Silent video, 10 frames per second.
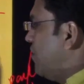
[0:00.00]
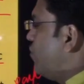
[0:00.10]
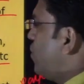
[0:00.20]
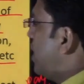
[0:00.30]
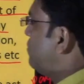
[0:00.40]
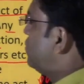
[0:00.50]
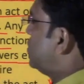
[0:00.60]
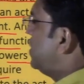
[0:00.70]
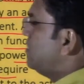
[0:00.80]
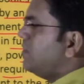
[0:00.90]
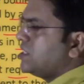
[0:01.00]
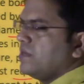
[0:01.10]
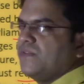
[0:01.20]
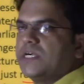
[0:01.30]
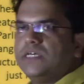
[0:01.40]
if you have to change,
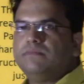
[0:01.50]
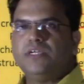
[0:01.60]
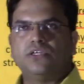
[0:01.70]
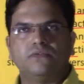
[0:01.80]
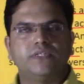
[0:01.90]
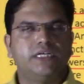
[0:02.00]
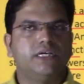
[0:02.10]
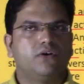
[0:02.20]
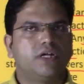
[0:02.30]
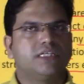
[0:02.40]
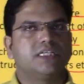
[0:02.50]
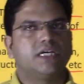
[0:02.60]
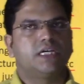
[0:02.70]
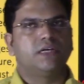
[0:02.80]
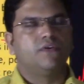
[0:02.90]
means if the government of the day or
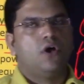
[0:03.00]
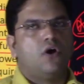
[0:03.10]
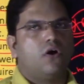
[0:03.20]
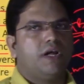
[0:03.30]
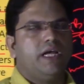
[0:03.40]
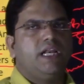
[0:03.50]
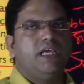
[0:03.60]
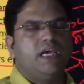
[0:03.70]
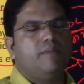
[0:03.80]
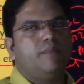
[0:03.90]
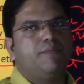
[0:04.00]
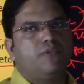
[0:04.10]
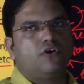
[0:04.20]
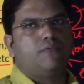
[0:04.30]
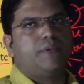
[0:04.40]
executive or any a
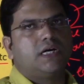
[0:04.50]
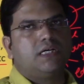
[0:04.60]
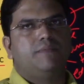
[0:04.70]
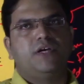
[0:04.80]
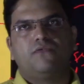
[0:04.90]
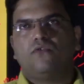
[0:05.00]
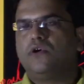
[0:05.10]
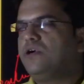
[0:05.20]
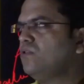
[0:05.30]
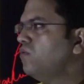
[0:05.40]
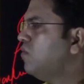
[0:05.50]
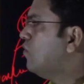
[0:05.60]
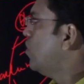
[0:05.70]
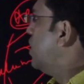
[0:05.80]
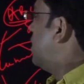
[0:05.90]
member of parliament want
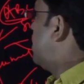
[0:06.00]
to